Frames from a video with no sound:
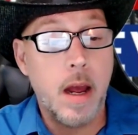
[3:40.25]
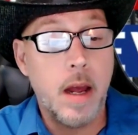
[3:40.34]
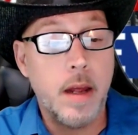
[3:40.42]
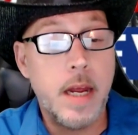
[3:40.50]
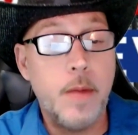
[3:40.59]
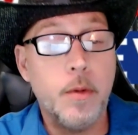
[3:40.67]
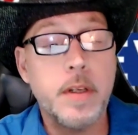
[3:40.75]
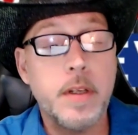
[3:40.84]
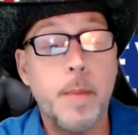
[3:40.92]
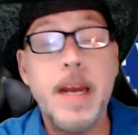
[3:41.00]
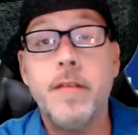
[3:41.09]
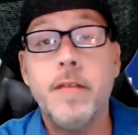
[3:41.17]
He was a
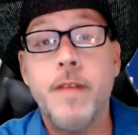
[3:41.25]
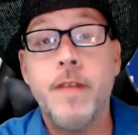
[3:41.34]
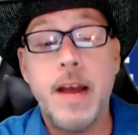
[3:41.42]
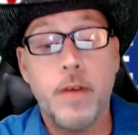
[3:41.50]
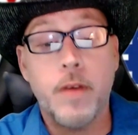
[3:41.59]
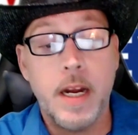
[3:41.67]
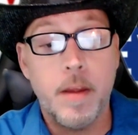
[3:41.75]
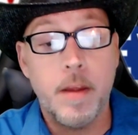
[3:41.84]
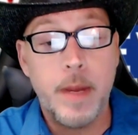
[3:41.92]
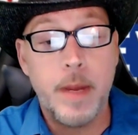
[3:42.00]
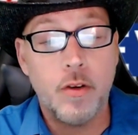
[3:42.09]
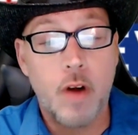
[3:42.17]
beaten favorite in the
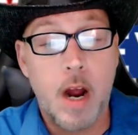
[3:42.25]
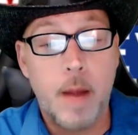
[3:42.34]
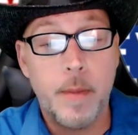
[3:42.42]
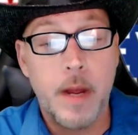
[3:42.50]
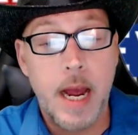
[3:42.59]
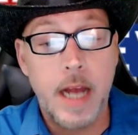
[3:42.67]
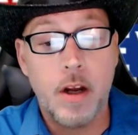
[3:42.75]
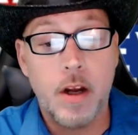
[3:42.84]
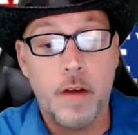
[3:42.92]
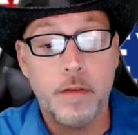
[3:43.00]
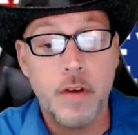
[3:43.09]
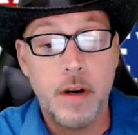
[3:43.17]
big drama at
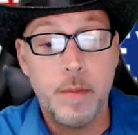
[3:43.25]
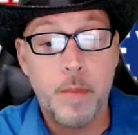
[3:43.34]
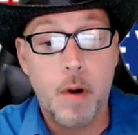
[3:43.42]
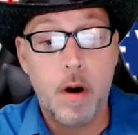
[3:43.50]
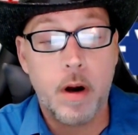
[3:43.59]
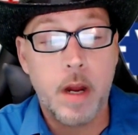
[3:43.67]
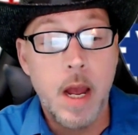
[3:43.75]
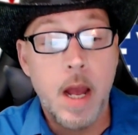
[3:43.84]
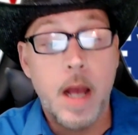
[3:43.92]
Gulfstream Park,